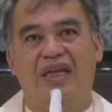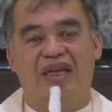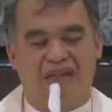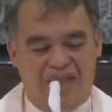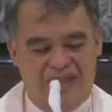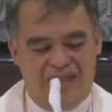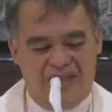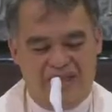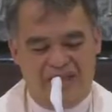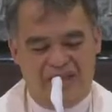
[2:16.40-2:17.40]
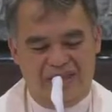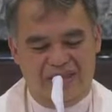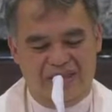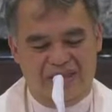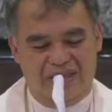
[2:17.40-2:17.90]
And
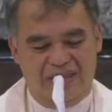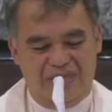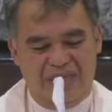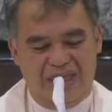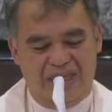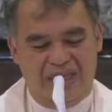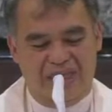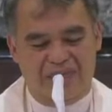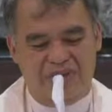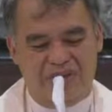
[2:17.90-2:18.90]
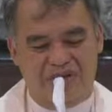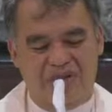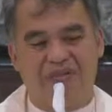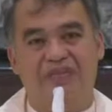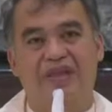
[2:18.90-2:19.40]
many times,
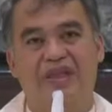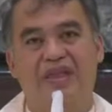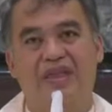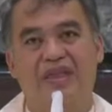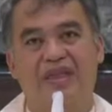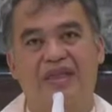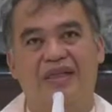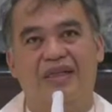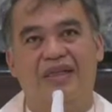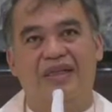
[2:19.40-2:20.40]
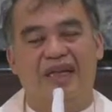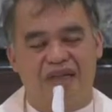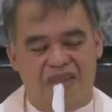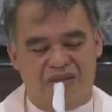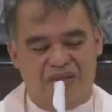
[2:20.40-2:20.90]

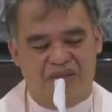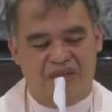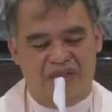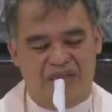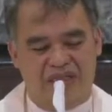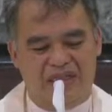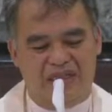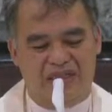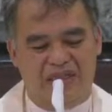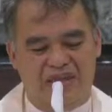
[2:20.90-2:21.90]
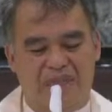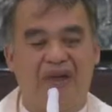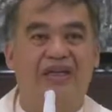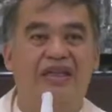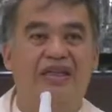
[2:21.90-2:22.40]
God is considered as their
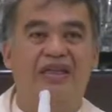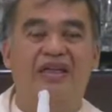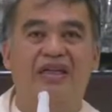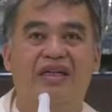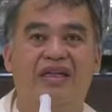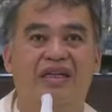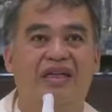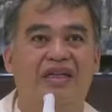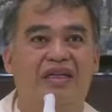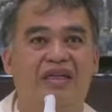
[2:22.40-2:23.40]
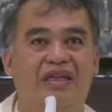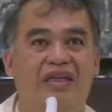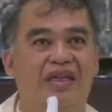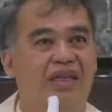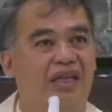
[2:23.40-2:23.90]
partner
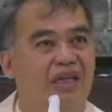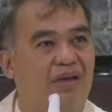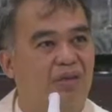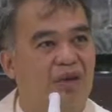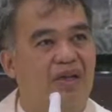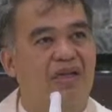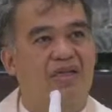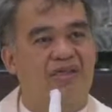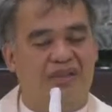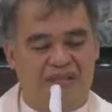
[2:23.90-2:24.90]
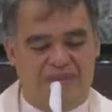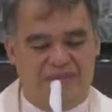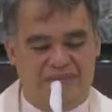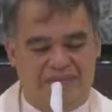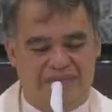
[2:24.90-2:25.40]
in their wars,
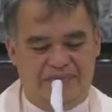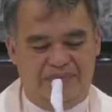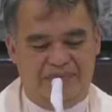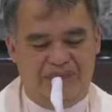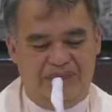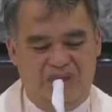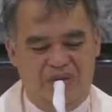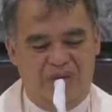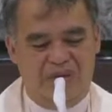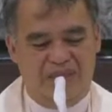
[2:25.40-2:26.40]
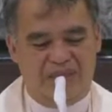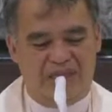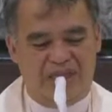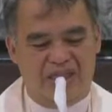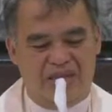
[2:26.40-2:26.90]
always
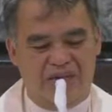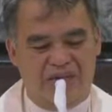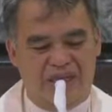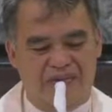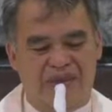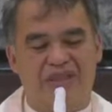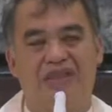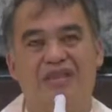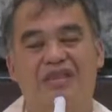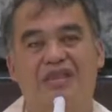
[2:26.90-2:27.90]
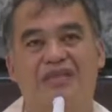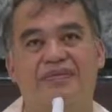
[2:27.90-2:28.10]
ready to manifest,